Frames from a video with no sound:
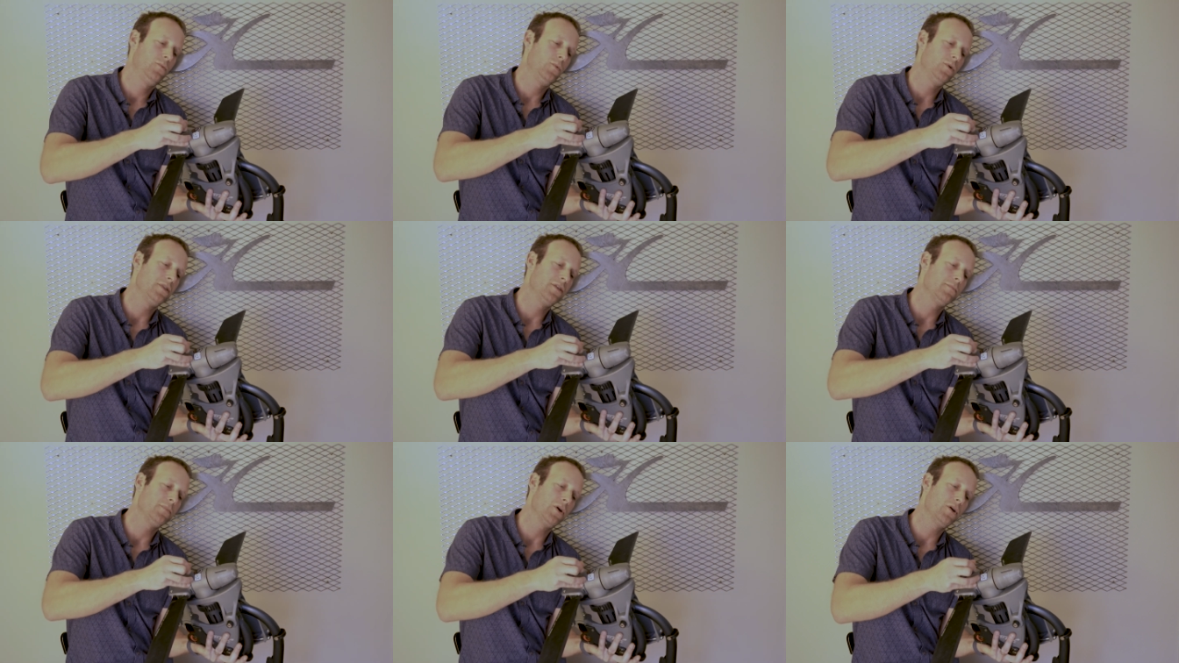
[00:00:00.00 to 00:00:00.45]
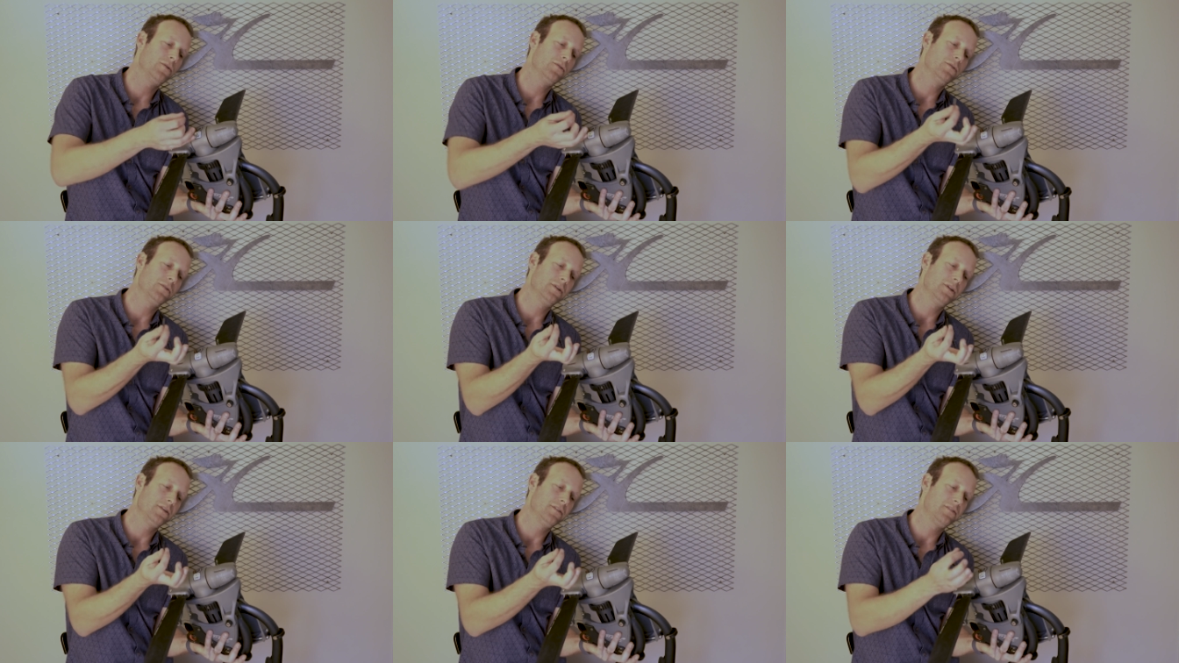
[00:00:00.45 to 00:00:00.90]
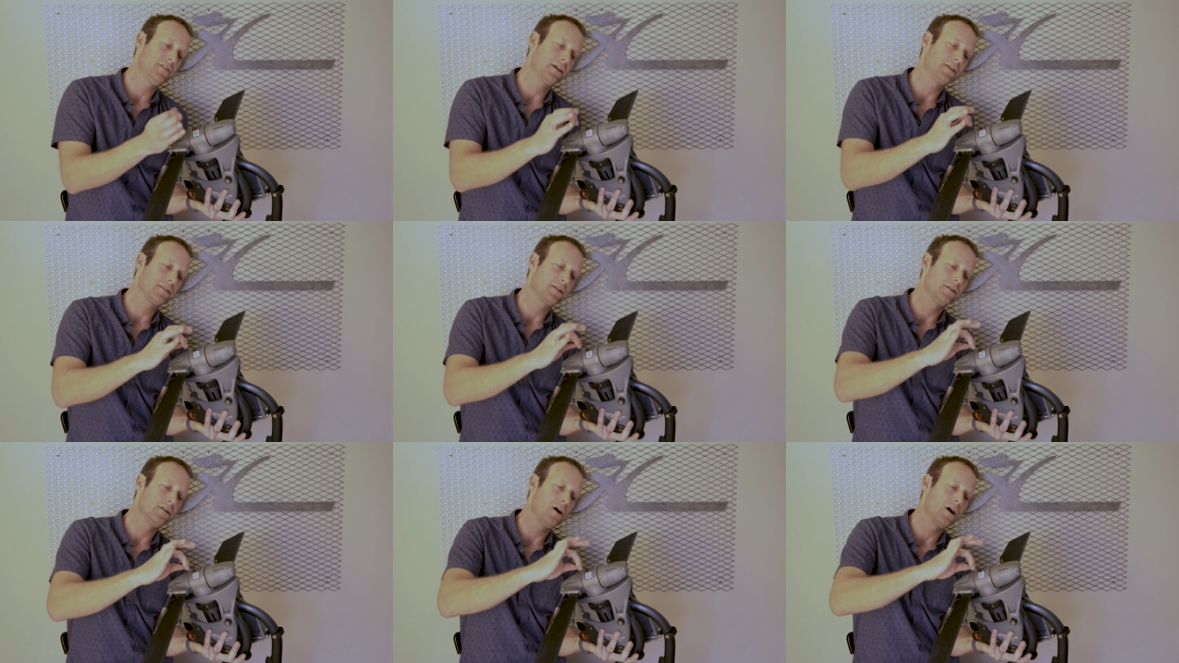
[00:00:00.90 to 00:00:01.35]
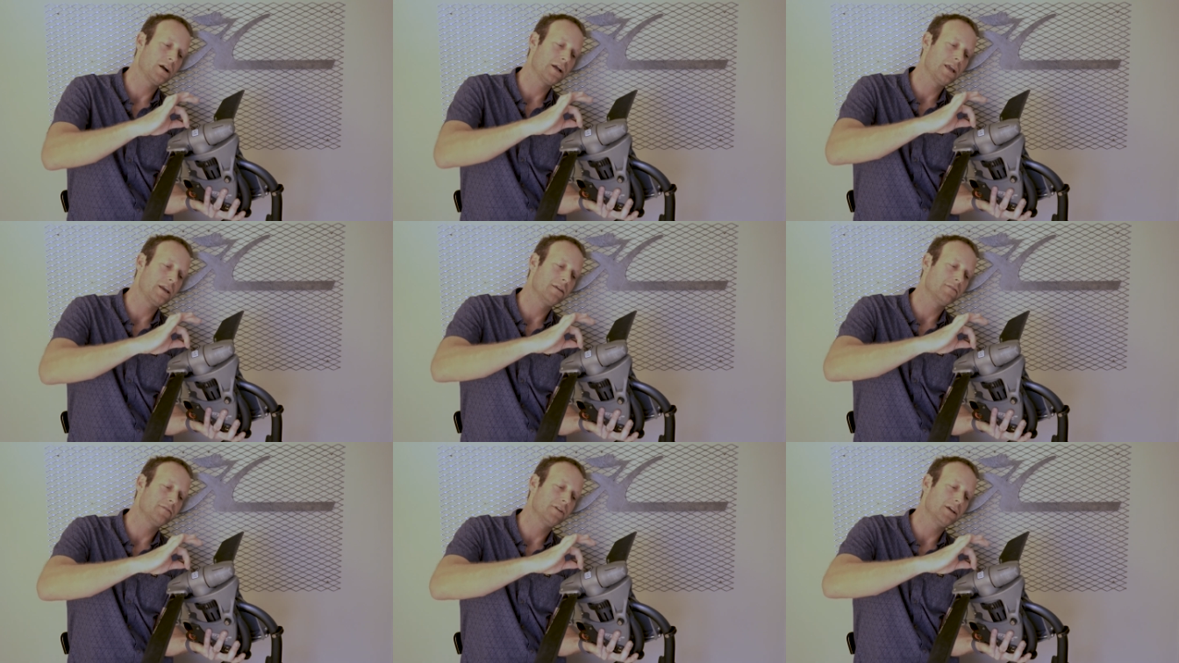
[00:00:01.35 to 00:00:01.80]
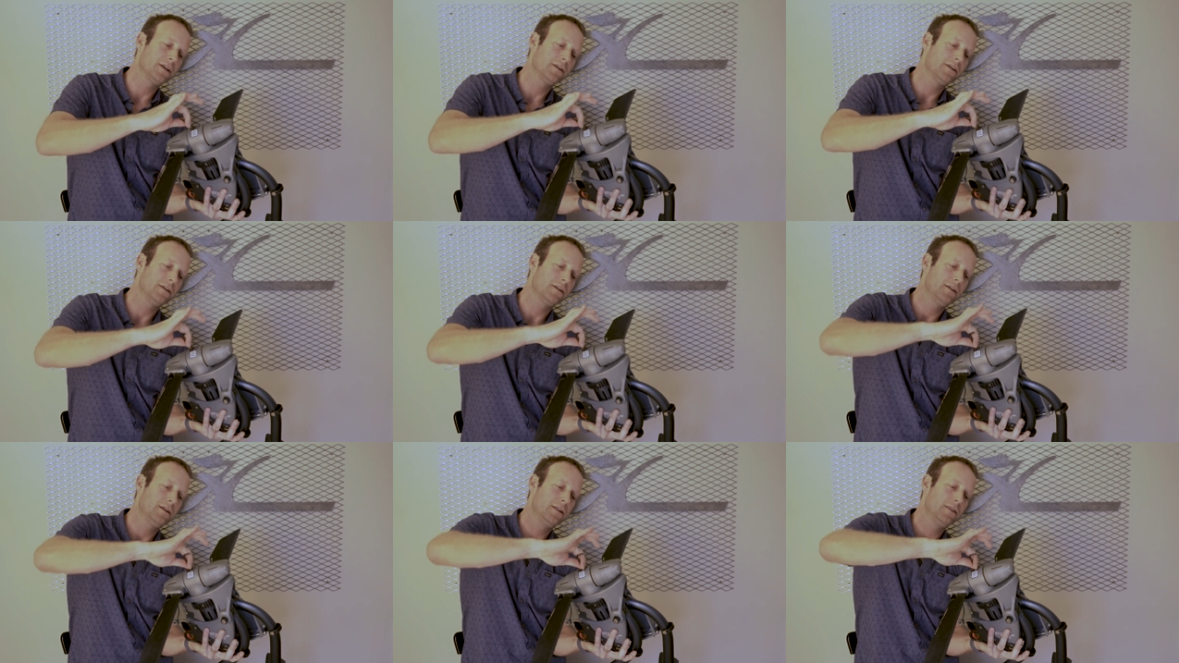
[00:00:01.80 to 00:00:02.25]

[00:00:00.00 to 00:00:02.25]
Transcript: with the boat and stick the long end of it